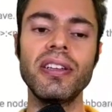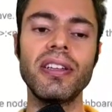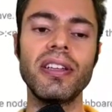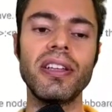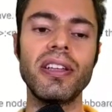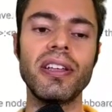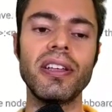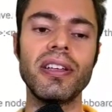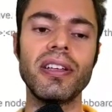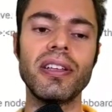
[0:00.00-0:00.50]

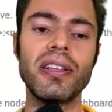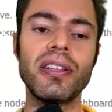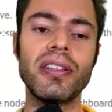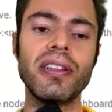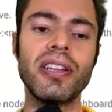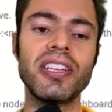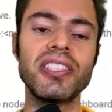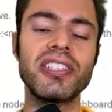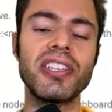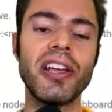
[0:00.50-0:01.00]

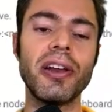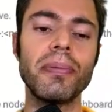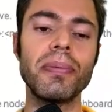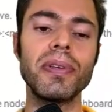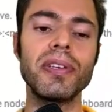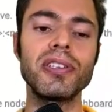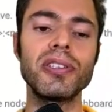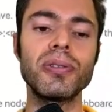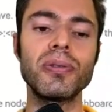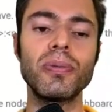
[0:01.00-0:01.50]
the
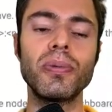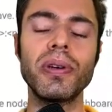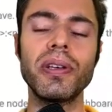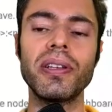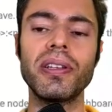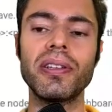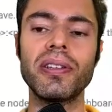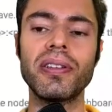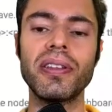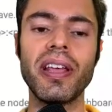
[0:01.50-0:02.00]
service
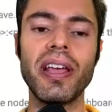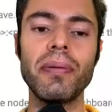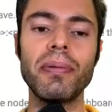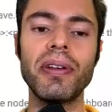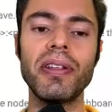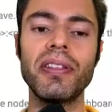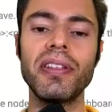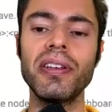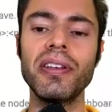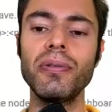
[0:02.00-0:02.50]
with
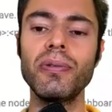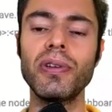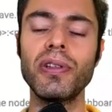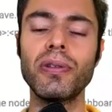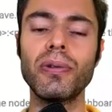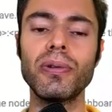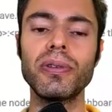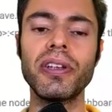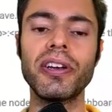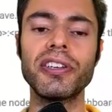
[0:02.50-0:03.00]
everything,
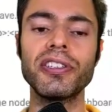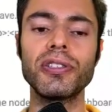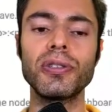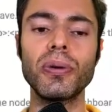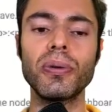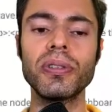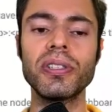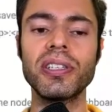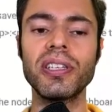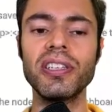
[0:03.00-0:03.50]
with all the
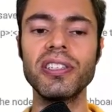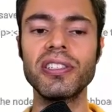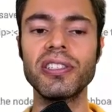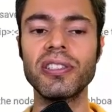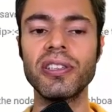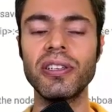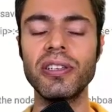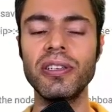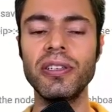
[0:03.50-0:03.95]
resources.